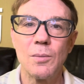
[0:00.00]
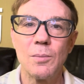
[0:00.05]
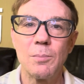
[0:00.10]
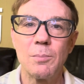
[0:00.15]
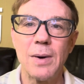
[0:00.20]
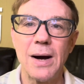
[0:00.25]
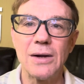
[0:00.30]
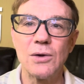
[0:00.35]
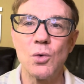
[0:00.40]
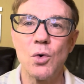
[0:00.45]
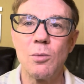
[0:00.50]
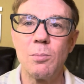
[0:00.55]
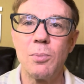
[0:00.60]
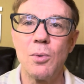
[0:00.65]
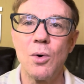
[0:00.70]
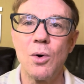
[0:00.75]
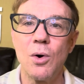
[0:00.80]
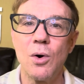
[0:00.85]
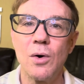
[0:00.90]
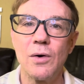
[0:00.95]
Bai lo
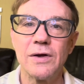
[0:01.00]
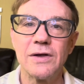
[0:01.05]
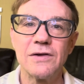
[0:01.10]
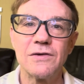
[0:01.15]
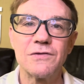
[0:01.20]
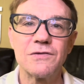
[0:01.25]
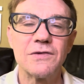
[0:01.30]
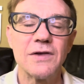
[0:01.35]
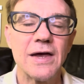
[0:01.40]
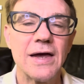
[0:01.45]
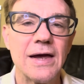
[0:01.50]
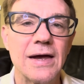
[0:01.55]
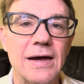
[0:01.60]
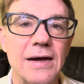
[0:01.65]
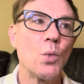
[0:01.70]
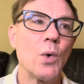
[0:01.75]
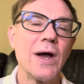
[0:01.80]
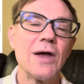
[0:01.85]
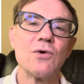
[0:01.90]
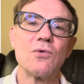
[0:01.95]
bo is a
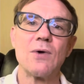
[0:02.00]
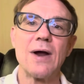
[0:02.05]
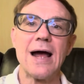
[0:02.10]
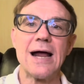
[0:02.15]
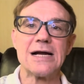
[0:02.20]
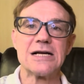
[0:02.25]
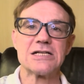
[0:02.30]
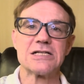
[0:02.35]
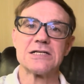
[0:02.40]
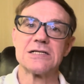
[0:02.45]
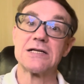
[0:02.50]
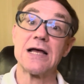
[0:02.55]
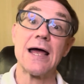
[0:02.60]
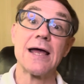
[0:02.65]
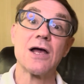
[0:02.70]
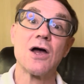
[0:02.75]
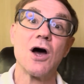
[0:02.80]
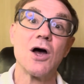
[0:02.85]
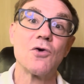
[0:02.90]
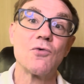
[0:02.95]
white radish,
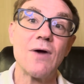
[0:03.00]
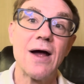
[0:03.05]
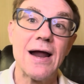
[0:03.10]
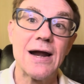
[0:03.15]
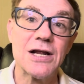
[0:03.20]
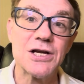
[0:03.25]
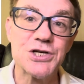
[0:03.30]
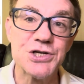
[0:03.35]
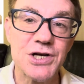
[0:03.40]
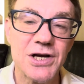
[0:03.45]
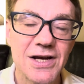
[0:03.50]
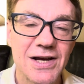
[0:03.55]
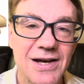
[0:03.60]
daikon radish.